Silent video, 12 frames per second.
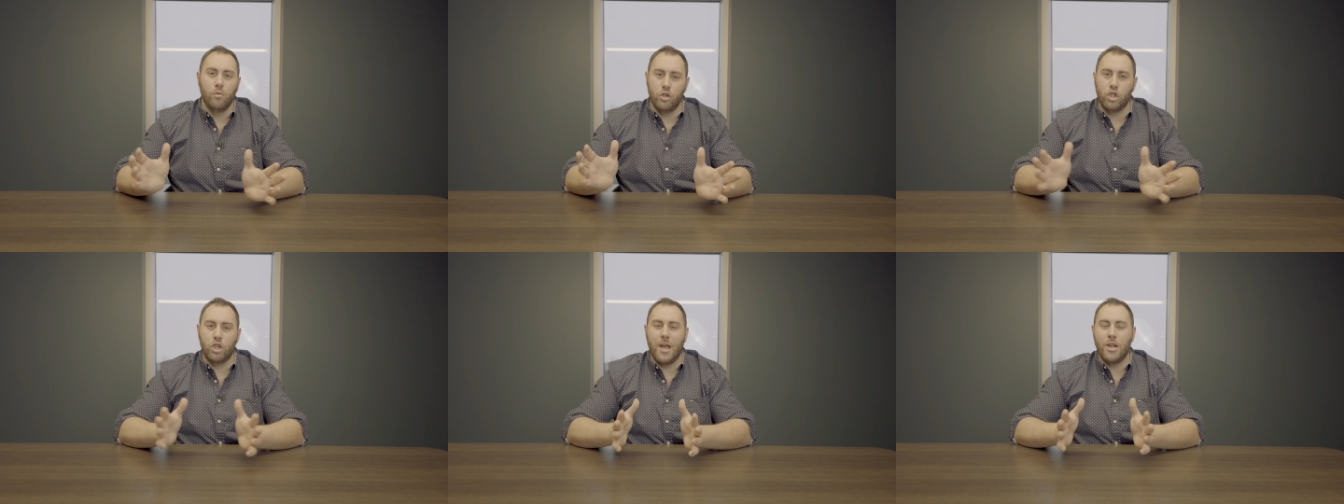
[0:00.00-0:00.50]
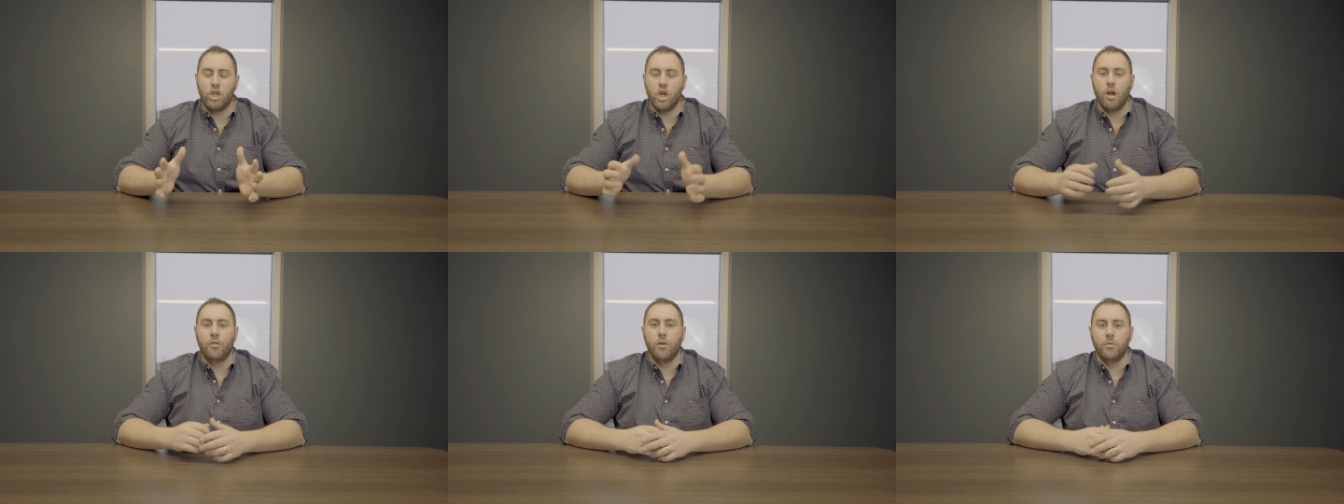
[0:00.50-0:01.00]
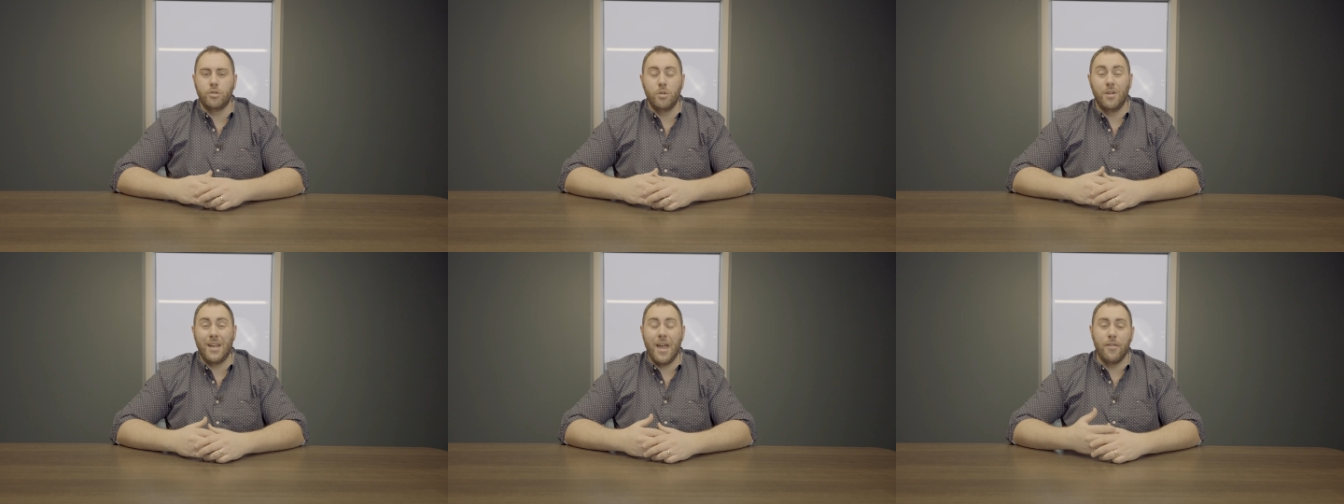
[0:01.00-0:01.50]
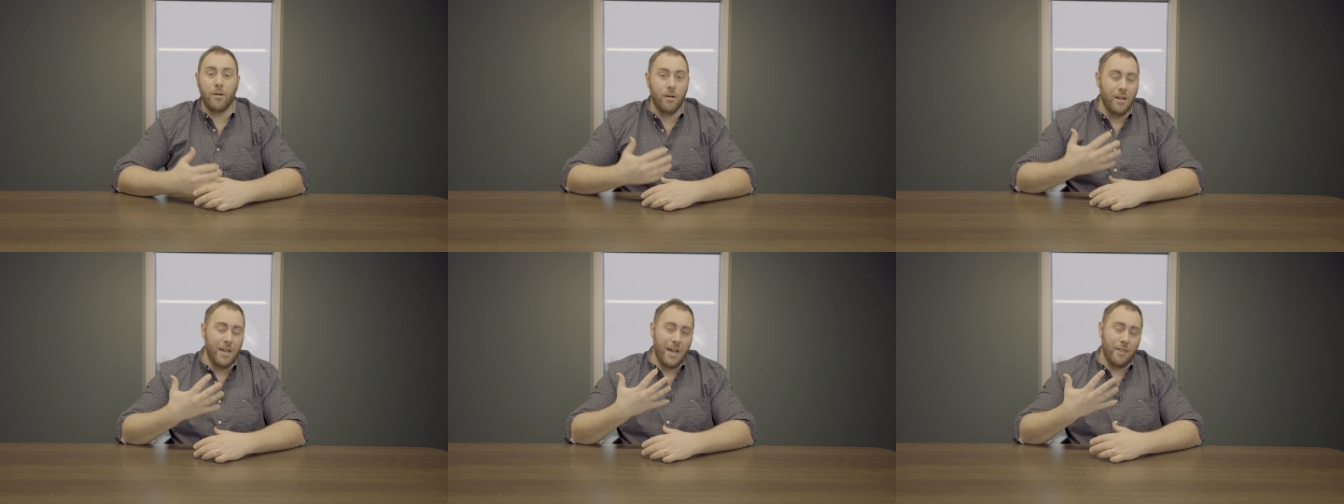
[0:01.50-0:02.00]
We'll just kind of chunk those two together.
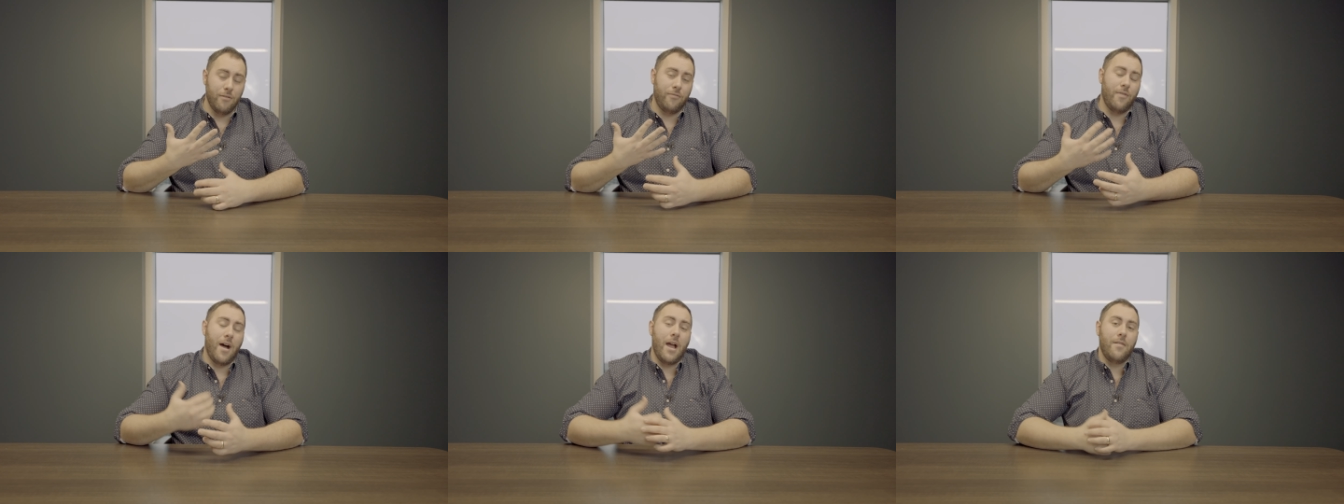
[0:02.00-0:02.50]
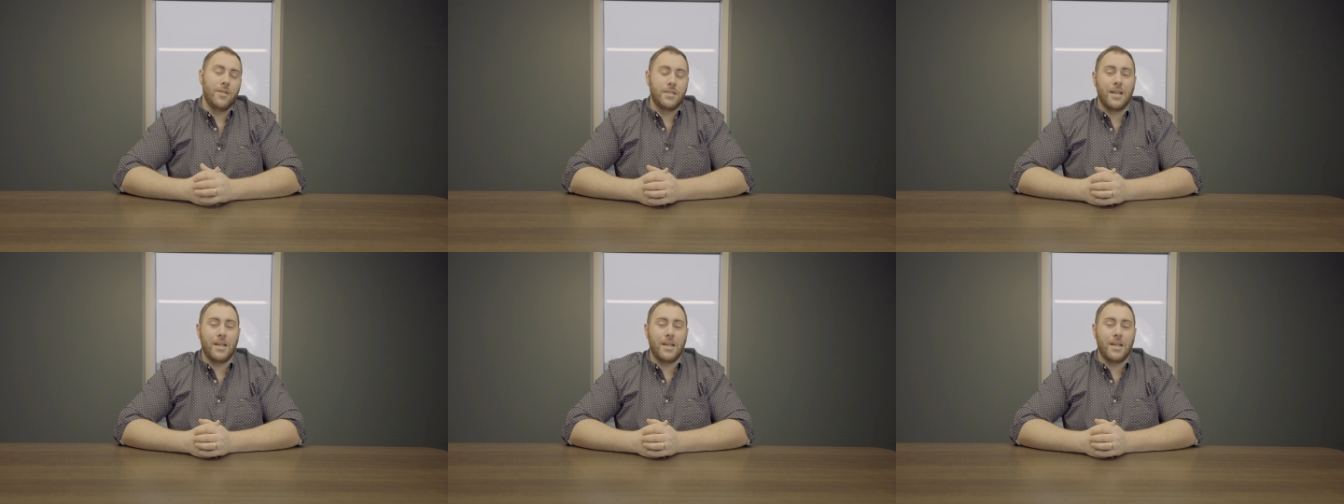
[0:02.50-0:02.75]
And the five is